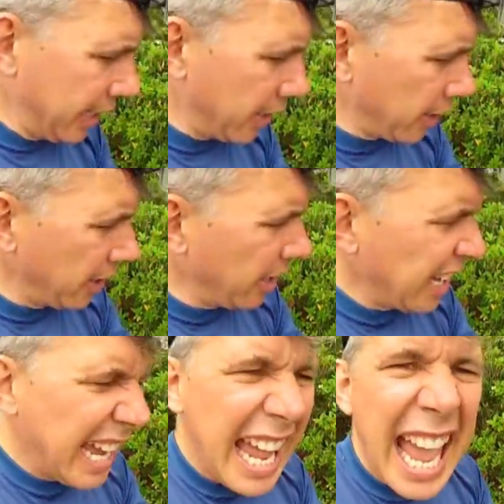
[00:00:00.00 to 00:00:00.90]
here.
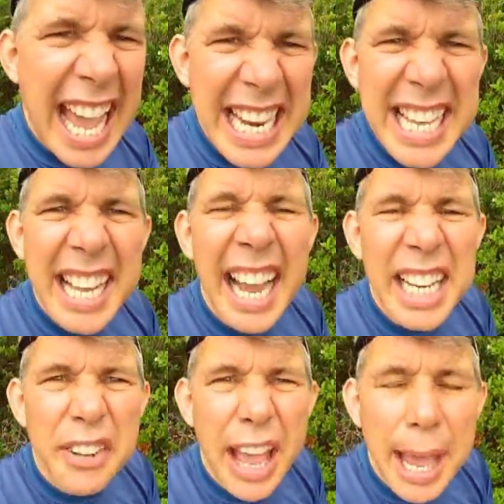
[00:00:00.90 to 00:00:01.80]
Any
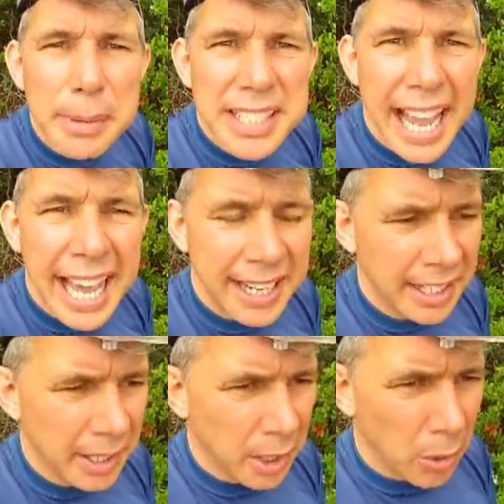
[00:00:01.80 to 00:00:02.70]
kind of habitat
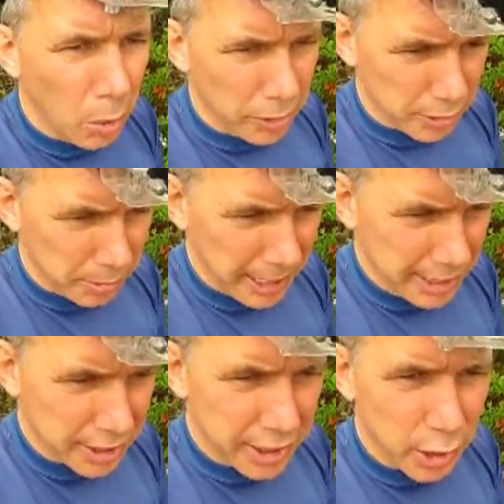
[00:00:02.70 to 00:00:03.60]

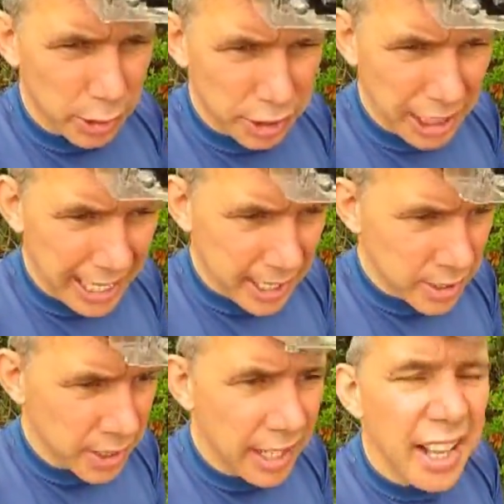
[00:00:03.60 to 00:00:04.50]
alteration or
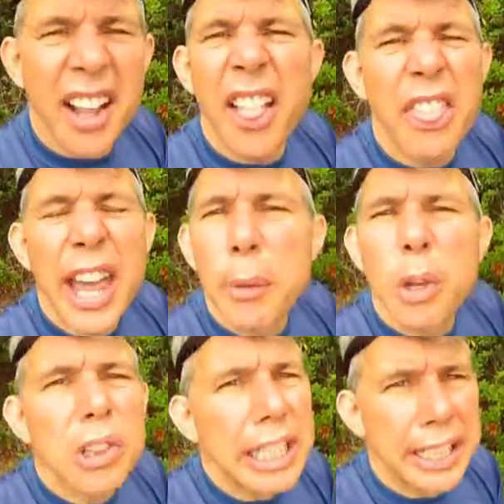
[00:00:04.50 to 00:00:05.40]
change, they
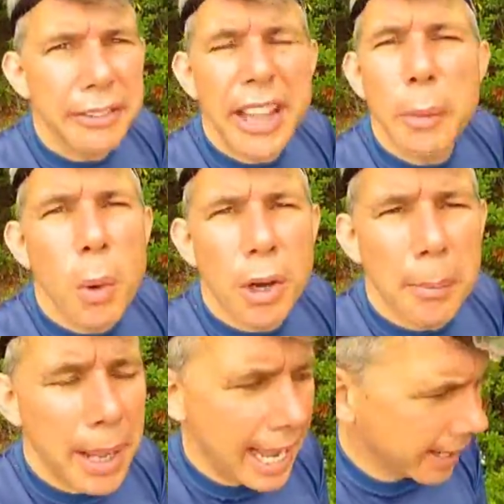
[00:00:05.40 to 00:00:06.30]
will leave. They won't
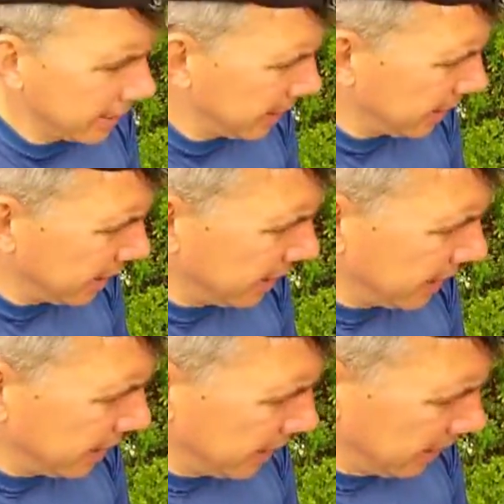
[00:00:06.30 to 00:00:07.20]
come back.
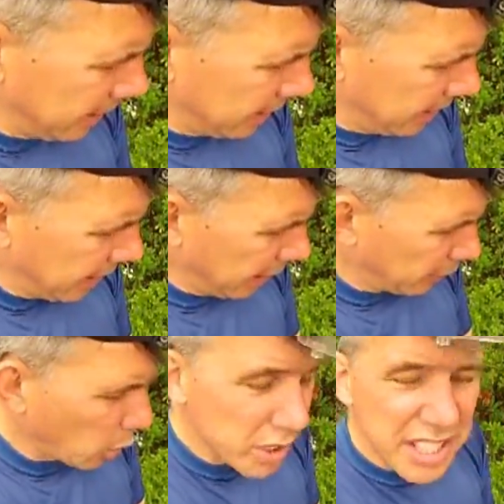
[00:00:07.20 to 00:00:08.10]
And
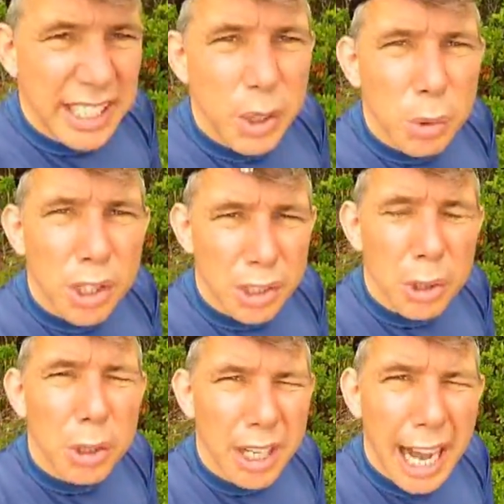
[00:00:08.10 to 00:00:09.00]
of course, they do look a
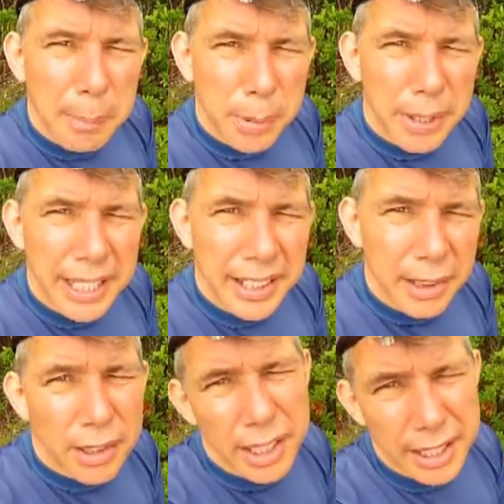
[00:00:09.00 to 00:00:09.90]
little coppery. They
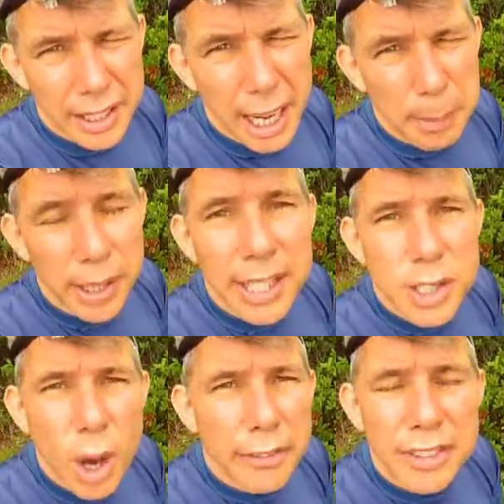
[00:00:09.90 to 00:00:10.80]
look like a
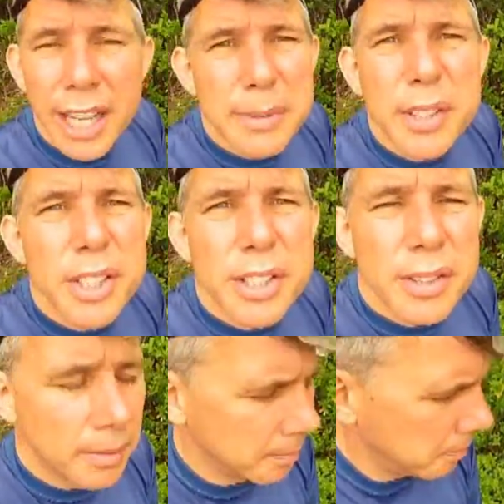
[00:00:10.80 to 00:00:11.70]
copperhead, so oftentimes they're just,